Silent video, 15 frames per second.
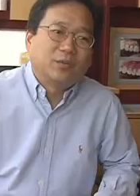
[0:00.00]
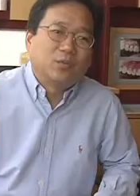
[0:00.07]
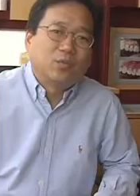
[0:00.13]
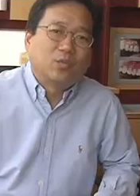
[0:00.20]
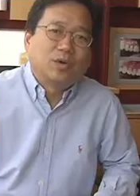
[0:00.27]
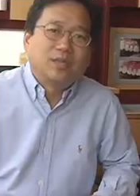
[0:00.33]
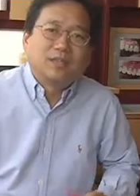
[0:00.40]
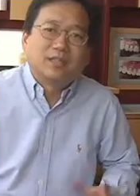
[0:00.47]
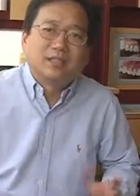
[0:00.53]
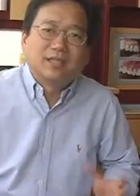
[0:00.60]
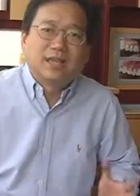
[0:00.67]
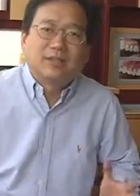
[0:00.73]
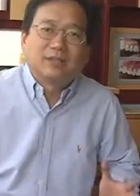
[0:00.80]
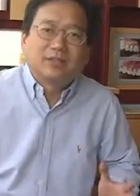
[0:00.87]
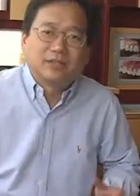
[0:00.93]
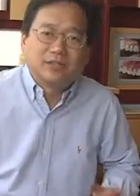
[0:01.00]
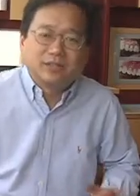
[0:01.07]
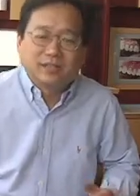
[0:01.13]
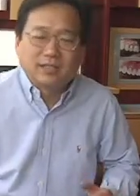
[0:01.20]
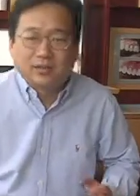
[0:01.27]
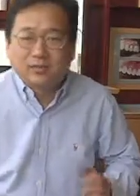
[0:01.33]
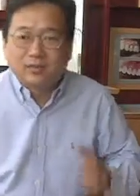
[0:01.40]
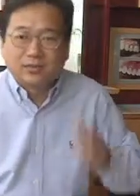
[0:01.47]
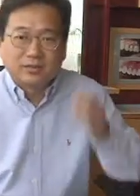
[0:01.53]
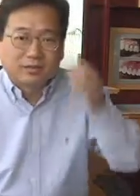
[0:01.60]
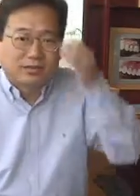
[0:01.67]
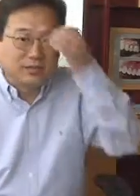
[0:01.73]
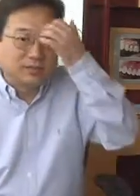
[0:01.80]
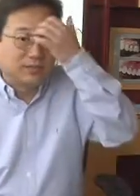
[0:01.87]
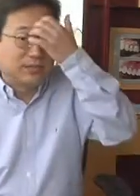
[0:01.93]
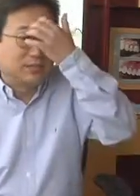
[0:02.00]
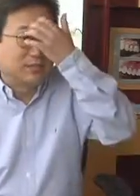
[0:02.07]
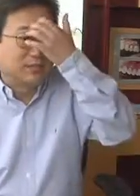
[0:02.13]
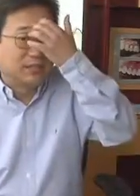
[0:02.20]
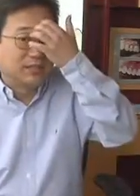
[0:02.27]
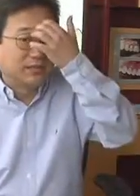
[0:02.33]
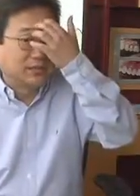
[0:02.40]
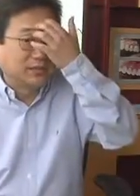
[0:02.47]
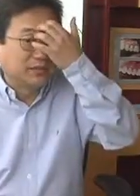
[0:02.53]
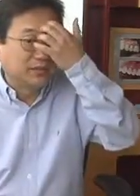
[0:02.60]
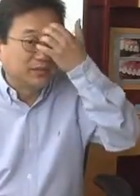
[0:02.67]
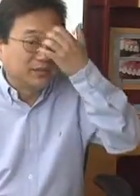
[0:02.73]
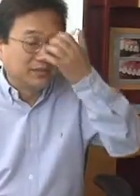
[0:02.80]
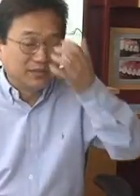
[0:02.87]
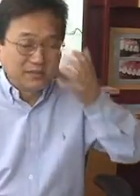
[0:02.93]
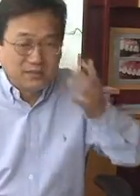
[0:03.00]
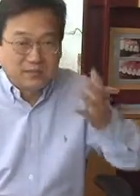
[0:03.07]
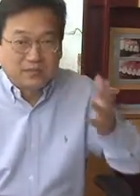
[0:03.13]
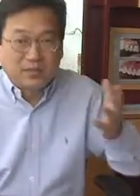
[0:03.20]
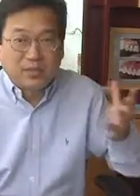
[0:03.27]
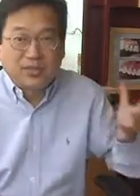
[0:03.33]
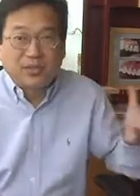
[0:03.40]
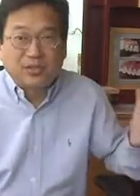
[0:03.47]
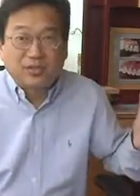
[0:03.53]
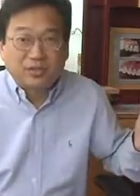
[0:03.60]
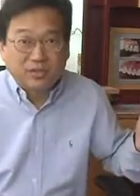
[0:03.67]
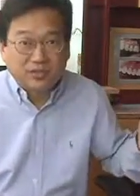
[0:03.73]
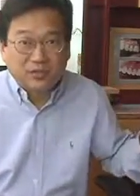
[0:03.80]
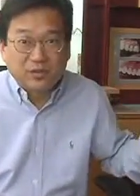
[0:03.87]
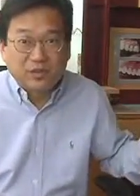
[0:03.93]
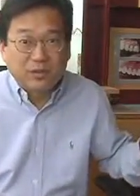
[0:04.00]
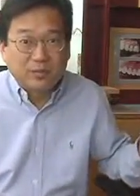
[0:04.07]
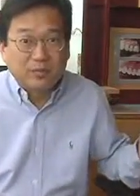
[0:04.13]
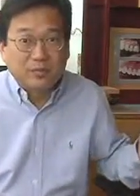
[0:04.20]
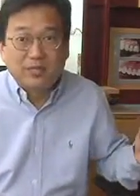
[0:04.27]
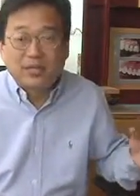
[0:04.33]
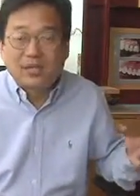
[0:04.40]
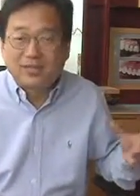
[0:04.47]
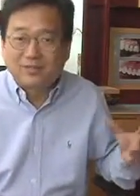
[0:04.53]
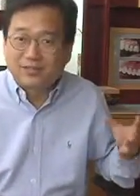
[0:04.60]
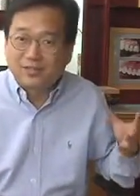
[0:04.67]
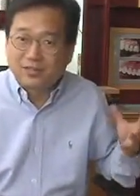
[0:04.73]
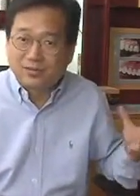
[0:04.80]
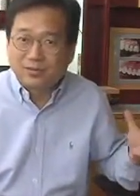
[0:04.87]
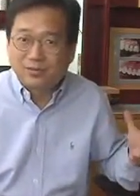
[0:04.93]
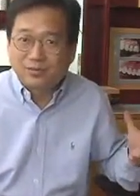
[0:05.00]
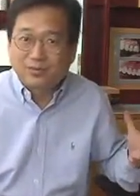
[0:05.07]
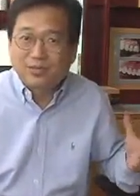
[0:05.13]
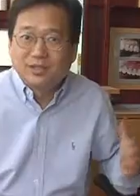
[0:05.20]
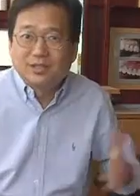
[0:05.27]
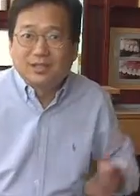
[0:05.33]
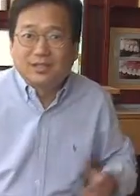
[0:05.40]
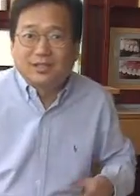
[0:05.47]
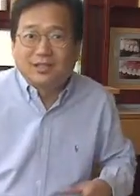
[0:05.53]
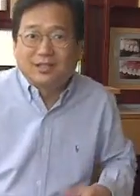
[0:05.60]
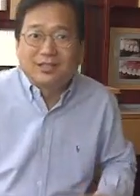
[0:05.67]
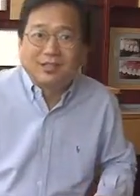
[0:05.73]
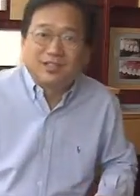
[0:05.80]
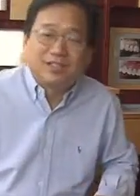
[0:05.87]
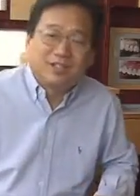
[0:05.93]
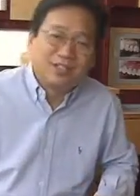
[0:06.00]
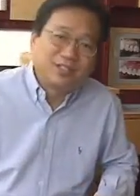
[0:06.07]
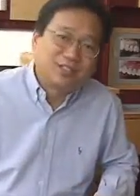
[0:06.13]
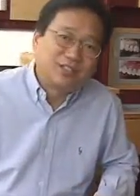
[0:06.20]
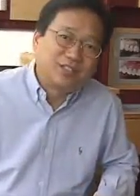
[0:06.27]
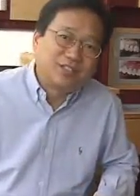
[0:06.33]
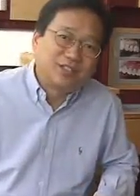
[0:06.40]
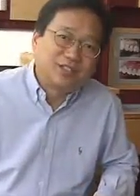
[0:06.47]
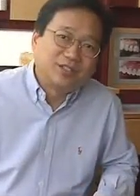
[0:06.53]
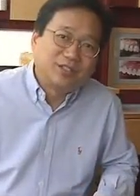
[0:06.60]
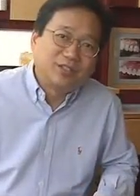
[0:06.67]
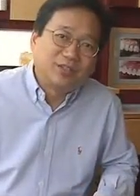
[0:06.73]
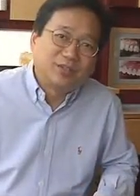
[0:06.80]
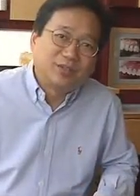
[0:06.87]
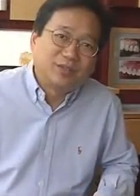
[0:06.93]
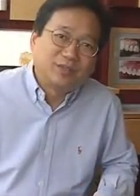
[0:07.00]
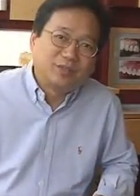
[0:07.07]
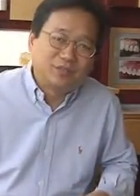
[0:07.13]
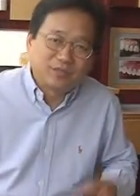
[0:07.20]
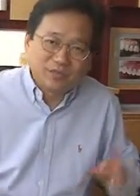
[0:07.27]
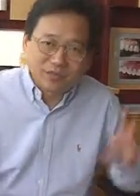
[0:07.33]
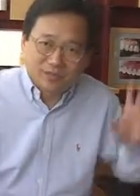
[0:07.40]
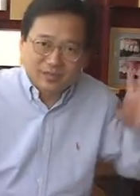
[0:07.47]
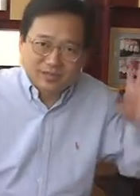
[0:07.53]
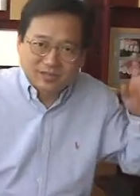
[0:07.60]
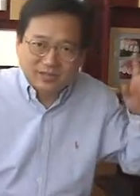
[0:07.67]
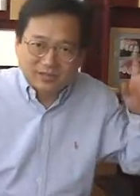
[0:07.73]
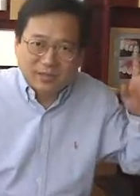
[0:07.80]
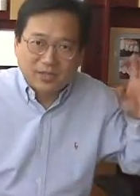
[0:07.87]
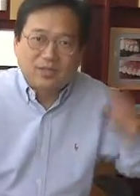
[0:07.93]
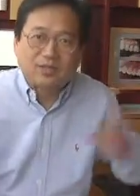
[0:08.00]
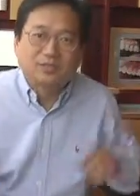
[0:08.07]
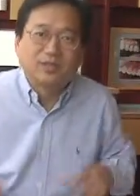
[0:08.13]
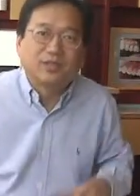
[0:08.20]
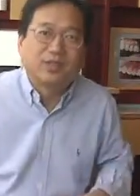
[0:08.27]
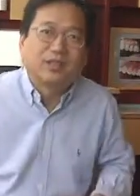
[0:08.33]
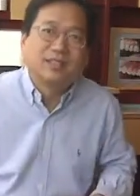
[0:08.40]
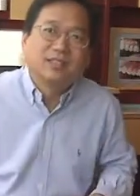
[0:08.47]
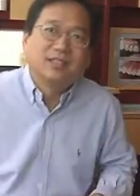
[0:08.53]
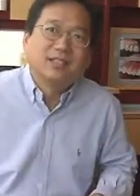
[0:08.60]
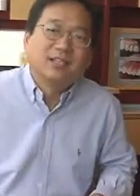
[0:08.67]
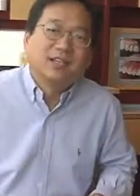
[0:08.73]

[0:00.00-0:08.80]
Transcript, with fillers: what is out there today? Well, there are different different material. Different company have their own, uh, uh, uh, you know, special thing